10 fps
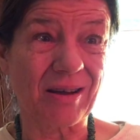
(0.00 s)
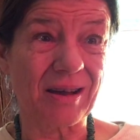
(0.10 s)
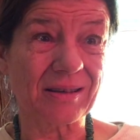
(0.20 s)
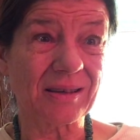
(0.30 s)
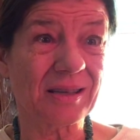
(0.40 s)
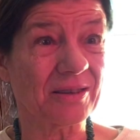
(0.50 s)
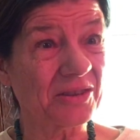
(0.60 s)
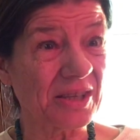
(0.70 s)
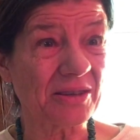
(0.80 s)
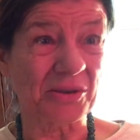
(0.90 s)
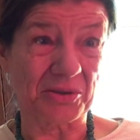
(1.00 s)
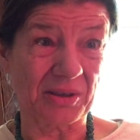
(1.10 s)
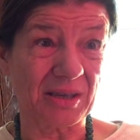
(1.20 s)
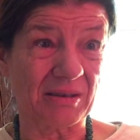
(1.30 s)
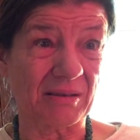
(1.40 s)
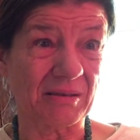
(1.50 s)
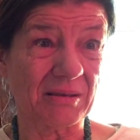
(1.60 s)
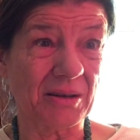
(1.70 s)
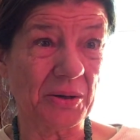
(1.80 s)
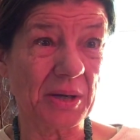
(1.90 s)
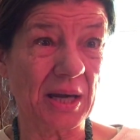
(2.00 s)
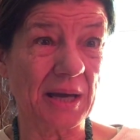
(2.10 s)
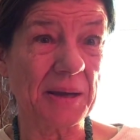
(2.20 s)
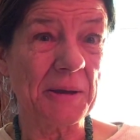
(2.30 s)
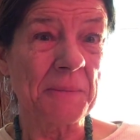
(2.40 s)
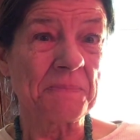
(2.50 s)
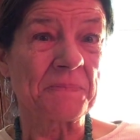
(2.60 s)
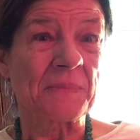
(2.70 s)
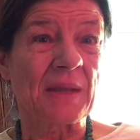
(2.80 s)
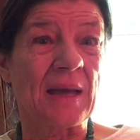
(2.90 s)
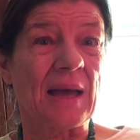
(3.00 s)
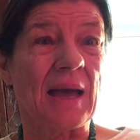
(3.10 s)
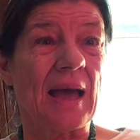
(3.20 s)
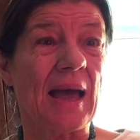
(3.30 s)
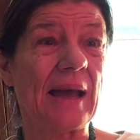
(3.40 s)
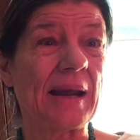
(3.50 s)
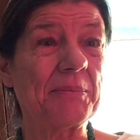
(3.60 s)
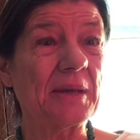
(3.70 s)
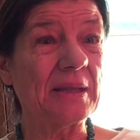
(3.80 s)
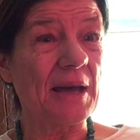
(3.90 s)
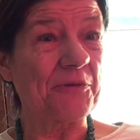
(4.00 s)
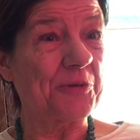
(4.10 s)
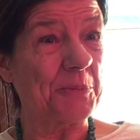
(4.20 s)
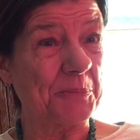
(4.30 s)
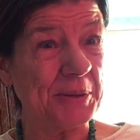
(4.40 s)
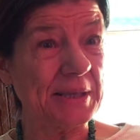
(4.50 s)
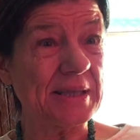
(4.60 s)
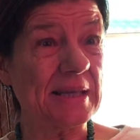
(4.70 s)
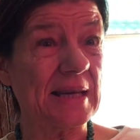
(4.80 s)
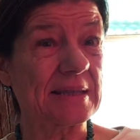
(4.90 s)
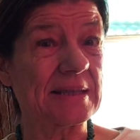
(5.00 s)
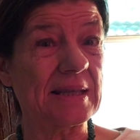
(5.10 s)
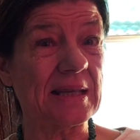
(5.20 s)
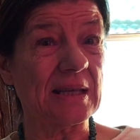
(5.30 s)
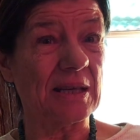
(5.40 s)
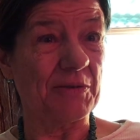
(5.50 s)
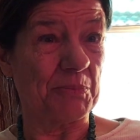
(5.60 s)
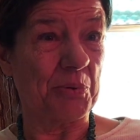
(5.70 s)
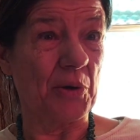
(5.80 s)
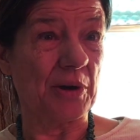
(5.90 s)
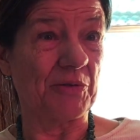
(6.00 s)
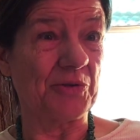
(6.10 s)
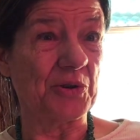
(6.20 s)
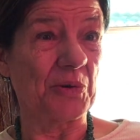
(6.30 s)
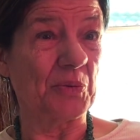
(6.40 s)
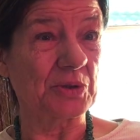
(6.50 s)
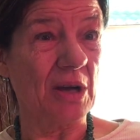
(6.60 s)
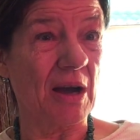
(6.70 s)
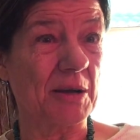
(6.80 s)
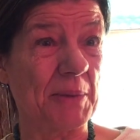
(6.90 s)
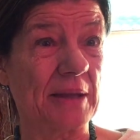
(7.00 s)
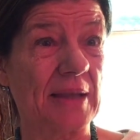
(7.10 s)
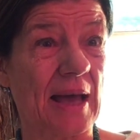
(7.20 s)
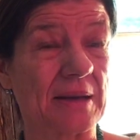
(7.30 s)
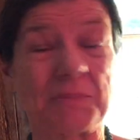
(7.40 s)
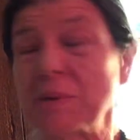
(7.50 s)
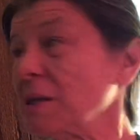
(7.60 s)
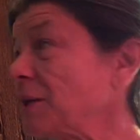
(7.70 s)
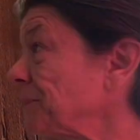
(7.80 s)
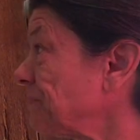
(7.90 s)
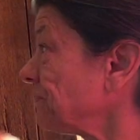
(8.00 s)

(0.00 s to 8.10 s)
on, illegal or legal, okay? And I mean that from a PTSD even point of view, and we'll talk about that in a minute.